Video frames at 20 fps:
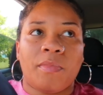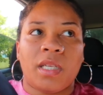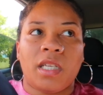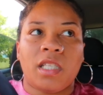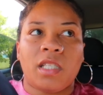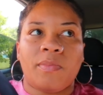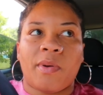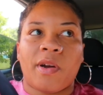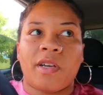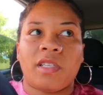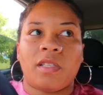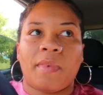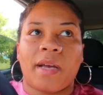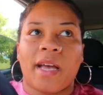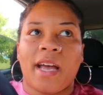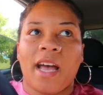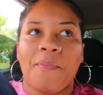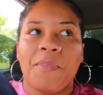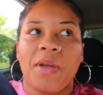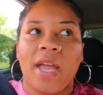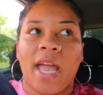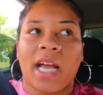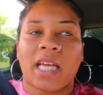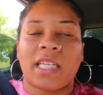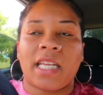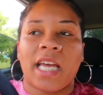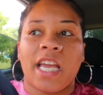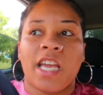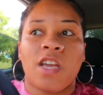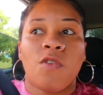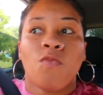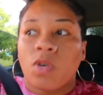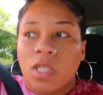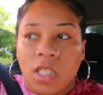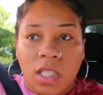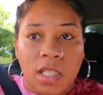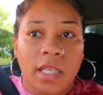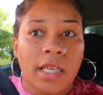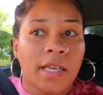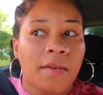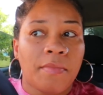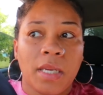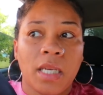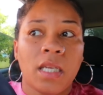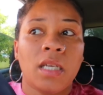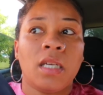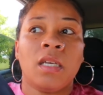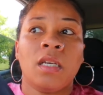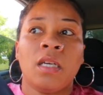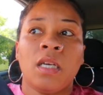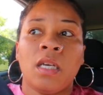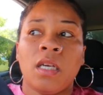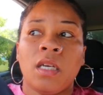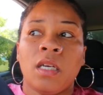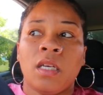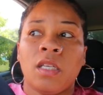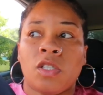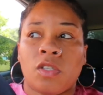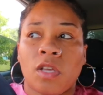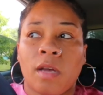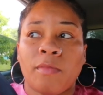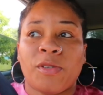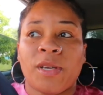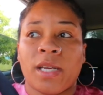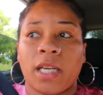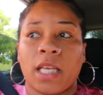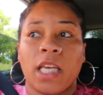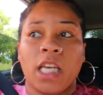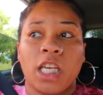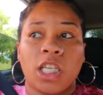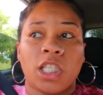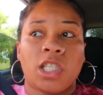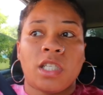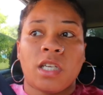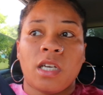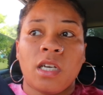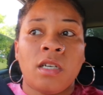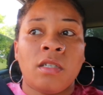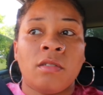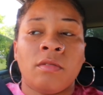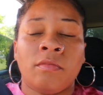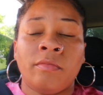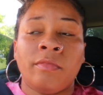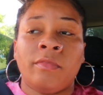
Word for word: But this person behind me acting like he want to skip me. So I'm trying to inch up.